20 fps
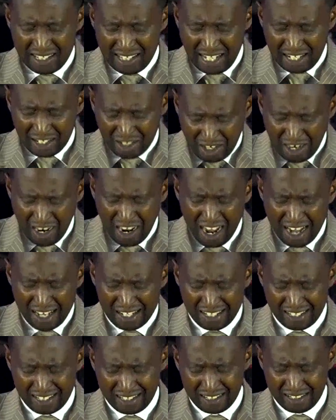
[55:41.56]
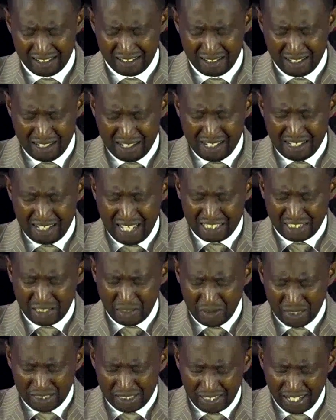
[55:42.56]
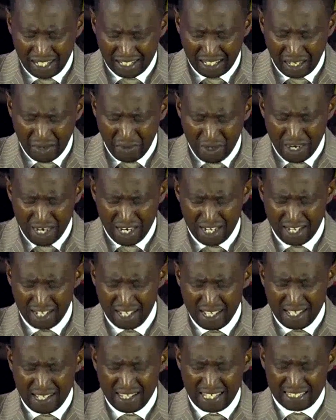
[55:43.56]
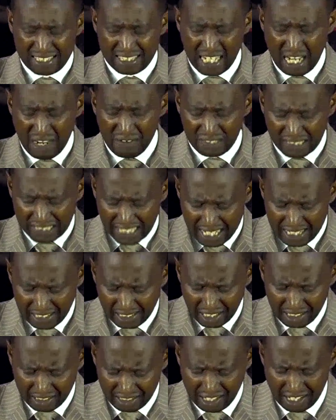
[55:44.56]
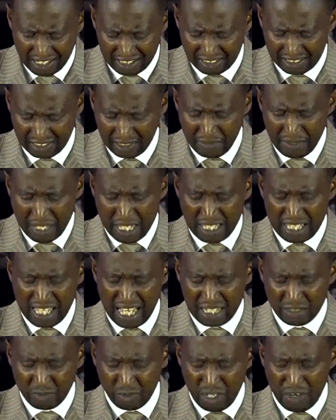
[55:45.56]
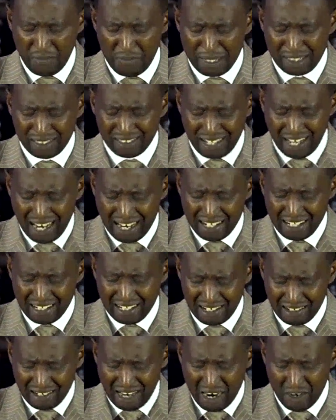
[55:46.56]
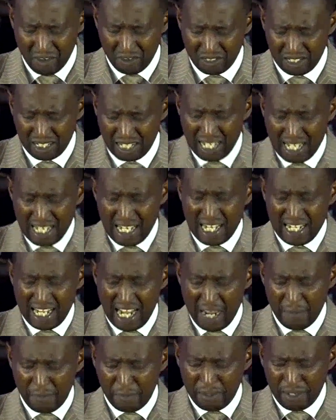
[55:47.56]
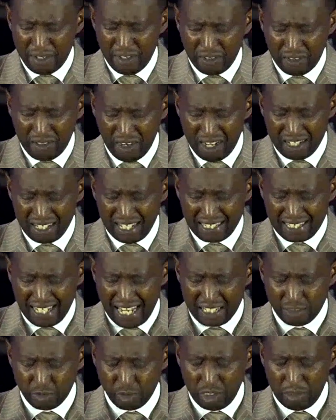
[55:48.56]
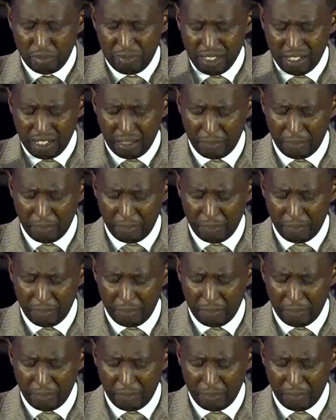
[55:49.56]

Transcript: that God, that you will take away the self centeredness that we have been carrying around. And I pray, O oh God, that that will be